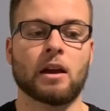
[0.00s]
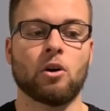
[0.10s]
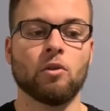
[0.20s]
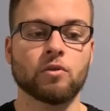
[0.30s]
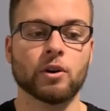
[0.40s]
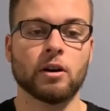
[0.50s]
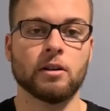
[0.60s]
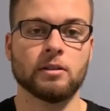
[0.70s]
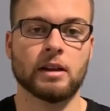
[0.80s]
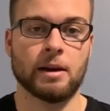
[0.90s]

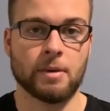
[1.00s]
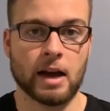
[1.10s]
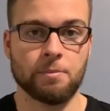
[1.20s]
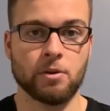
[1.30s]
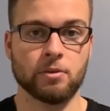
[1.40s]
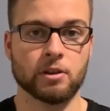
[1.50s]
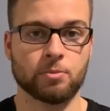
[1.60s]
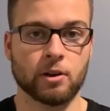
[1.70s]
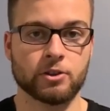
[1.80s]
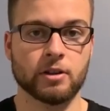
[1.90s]
Overall, I'm happy with this
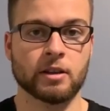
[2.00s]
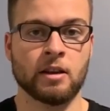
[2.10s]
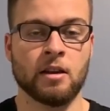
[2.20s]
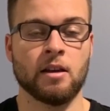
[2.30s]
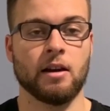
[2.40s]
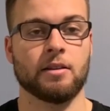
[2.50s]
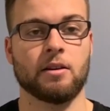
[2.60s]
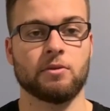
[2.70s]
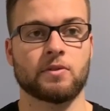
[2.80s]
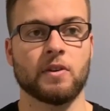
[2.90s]
project. I thought
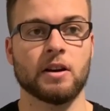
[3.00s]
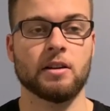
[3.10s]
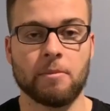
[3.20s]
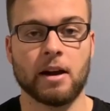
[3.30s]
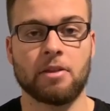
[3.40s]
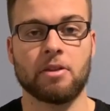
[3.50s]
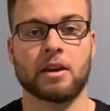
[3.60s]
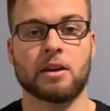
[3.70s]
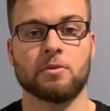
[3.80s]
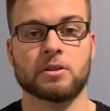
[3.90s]
it was fun. I
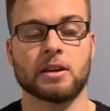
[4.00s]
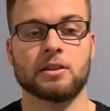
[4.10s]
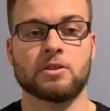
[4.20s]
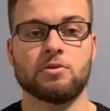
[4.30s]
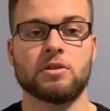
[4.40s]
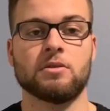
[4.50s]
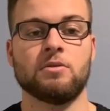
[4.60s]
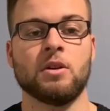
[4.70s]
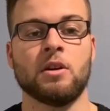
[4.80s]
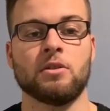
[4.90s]
think it was nice to
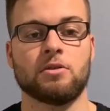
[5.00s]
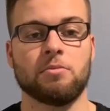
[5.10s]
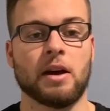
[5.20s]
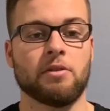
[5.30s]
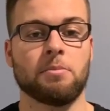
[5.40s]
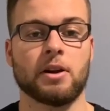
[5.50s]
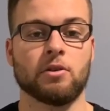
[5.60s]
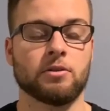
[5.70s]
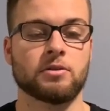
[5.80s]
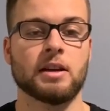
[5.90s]
have a better
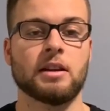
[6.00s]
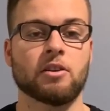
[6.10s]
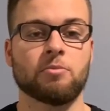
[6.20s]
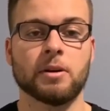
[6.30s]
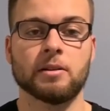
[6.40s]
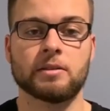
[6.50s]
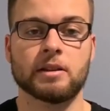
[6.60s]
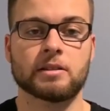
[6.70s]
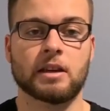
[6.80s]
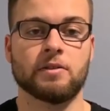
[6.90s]
understanding of
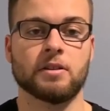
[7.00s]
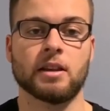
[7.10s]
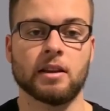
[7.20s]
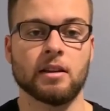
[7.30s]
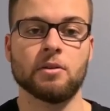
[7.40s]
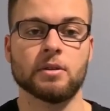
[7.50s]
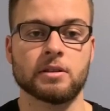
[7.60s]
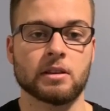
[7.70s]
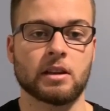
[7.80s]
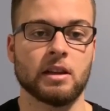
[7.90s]
politics, given that it was
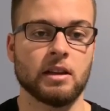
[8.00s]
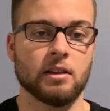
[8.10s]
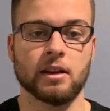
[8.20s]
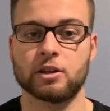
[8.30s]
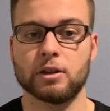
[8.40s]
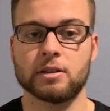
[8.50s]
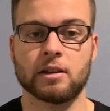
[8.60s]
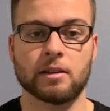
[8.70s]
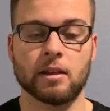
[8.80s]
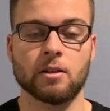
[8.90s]
the Canadian elections
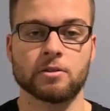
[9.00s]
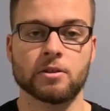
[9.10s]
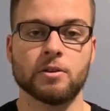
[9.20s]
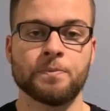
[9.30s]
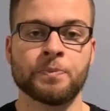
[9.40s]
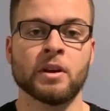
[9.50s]
not that long ago.